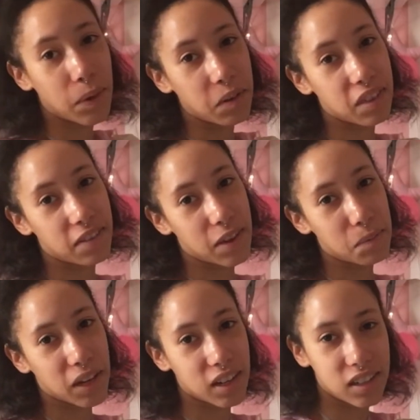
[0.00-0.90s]
both of them
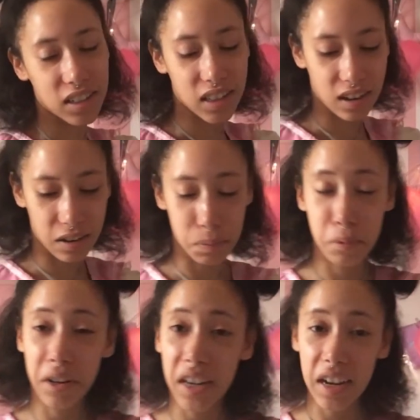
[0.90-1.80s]
because they're
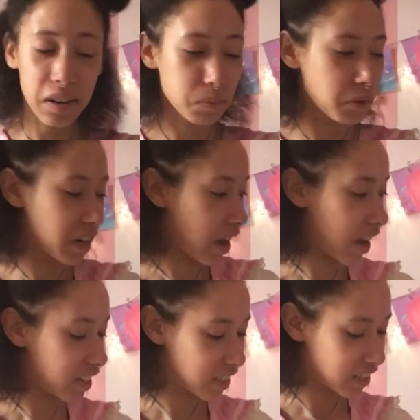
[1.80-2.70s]
pretty
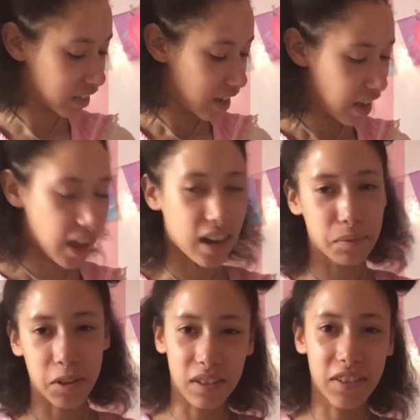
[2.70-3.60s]
nice, and
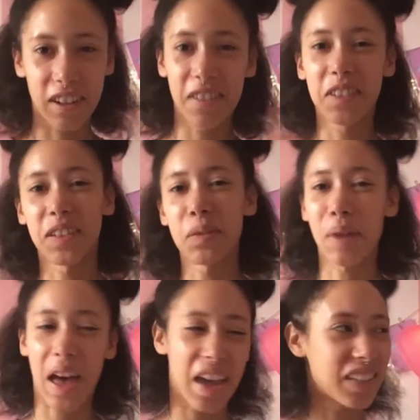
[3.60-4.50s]
I'm trying to figure out which one to
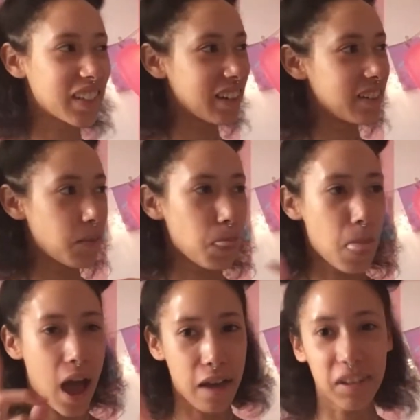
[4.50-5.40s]
buy, so
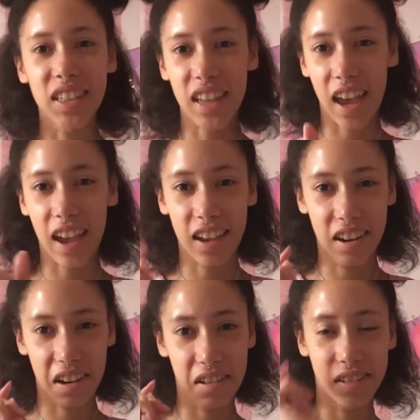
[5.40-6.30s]
I would say, you
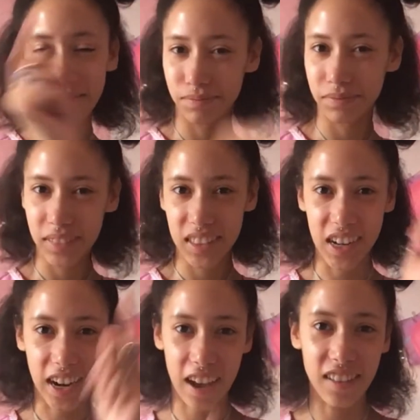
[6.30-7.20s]
know,
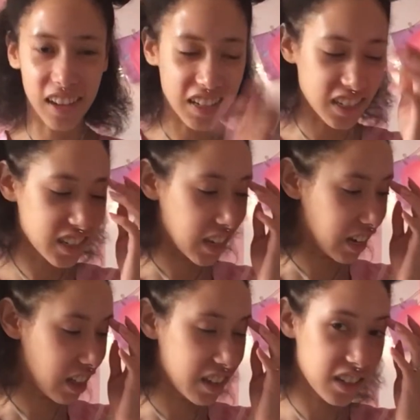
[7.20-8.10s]
check out Lush's skin
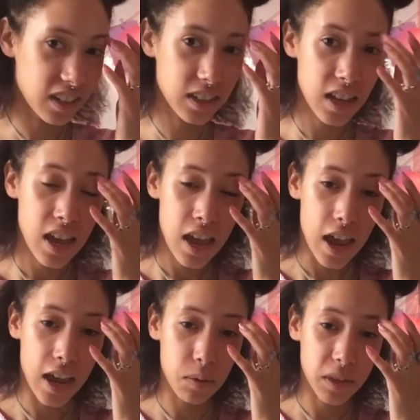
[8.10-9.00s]
cleansers.
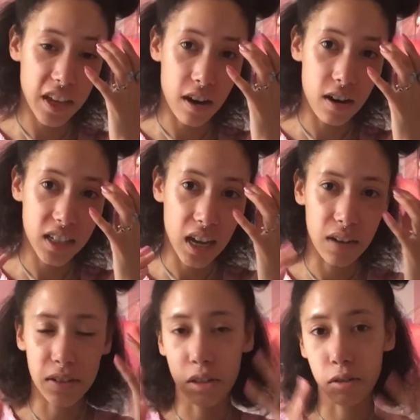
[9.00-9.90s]
And what they are is kind
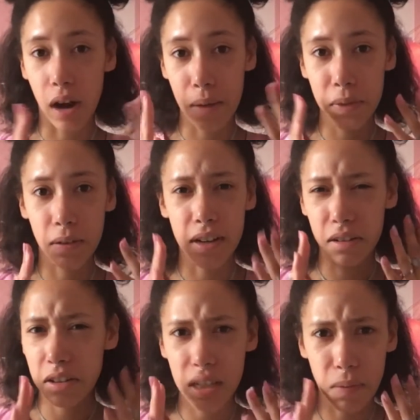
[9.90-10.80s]
of a scrub, so I
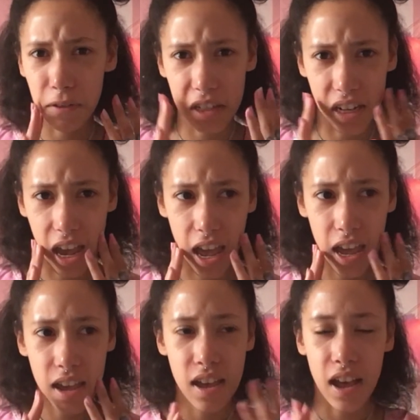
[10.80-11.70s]
don't use them every
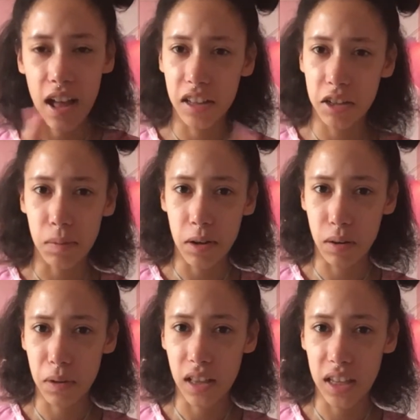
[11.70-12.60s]
day. I'll use my
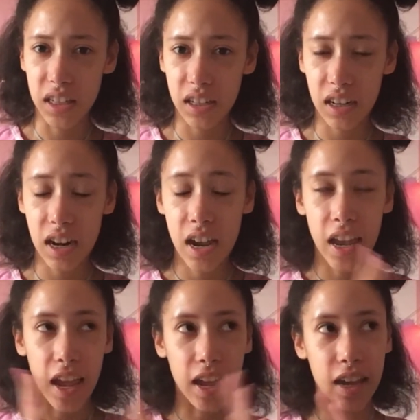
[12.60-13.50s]
normal cleanser,
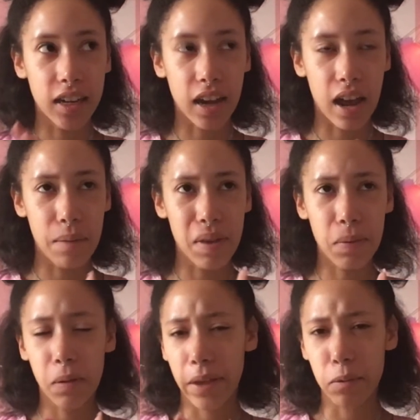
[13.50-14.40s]
and
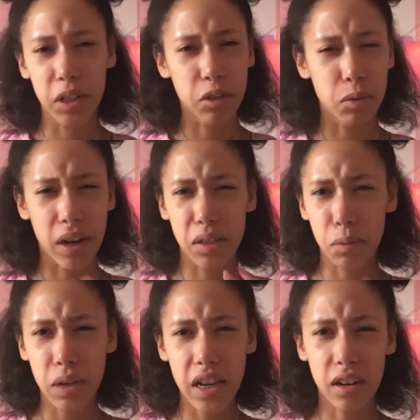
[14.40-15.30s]
maybe like once or twice a
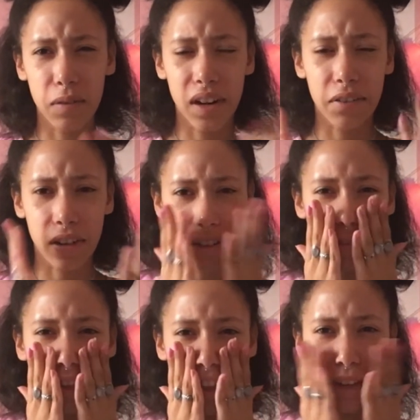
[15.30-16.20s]
week, or whenever I
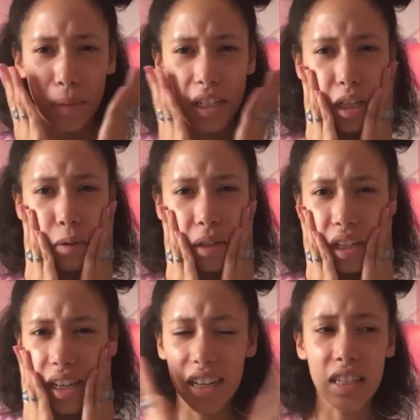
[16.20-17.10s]
feel like my skin
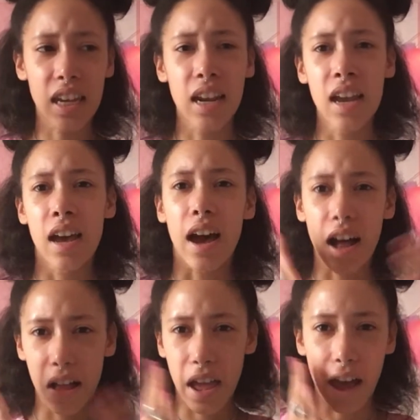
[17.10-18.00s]
really needs it,
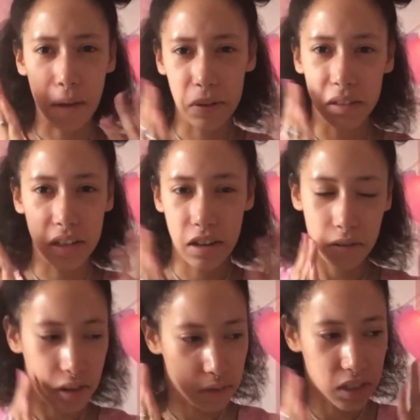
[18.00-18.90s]
I will, you know,
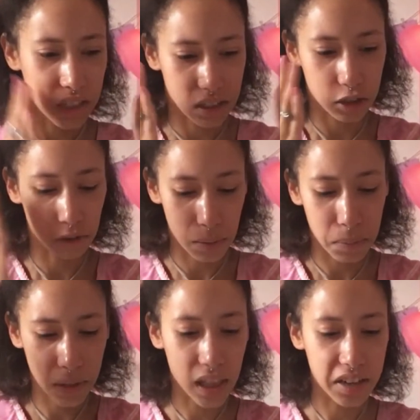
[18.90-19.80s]
use the
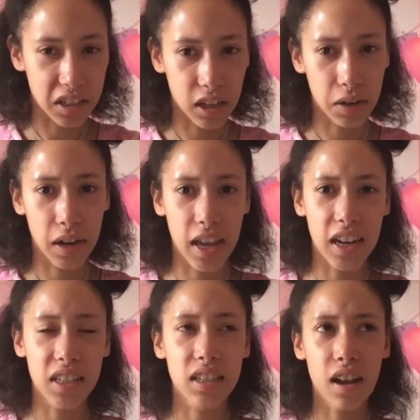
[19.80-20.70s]
scrub cleanser. And
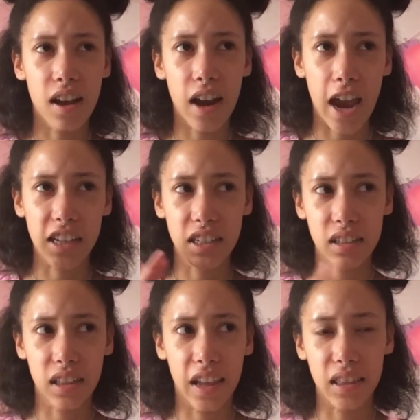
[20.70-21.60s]
it's not actually,
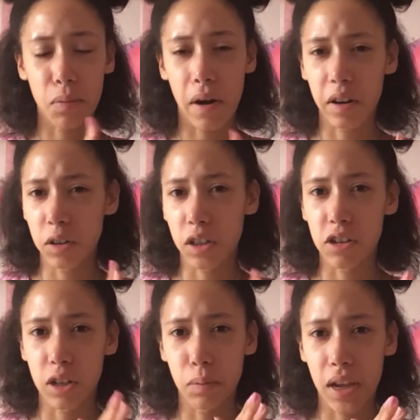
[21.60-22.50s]
like, the particles
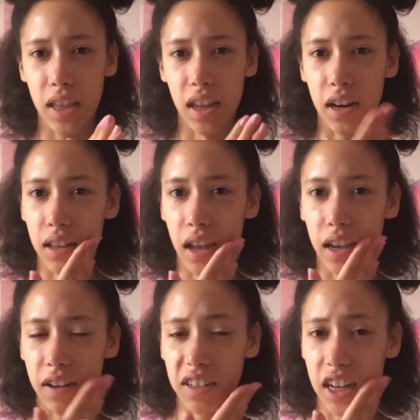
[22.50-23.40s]
aren't so big that it like
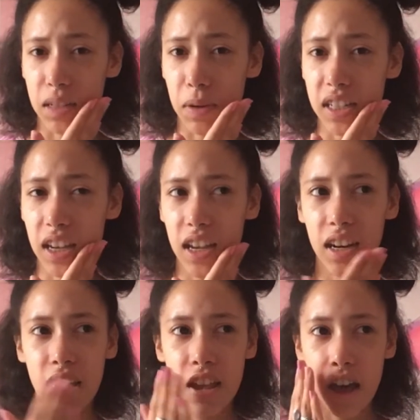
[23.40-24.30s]
irritates my
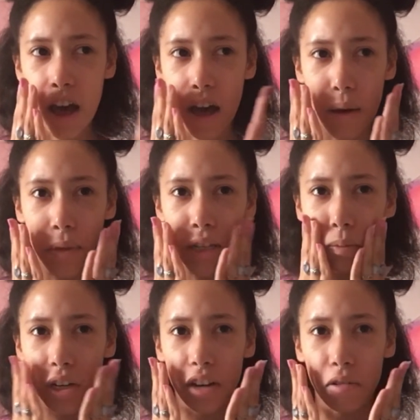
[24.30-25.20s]
skin. It's
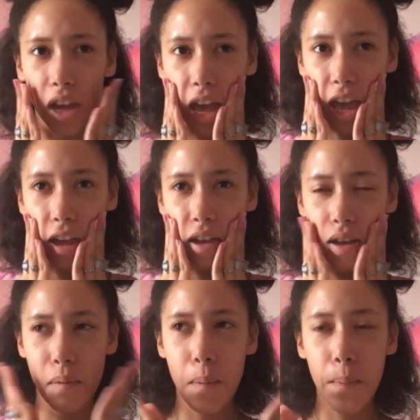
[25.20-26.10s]
pretty okay,
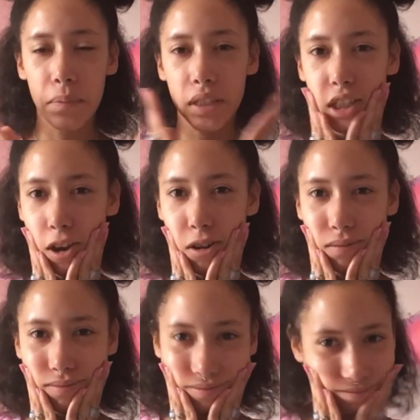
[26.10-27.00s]
so
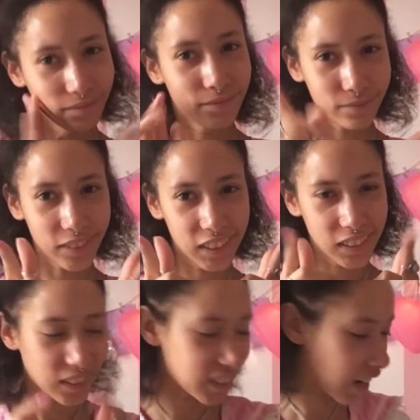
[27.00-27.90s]

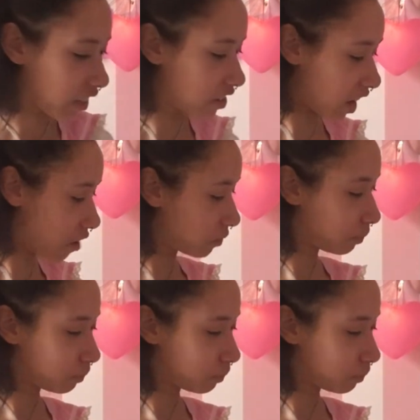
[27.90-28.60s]
check those out.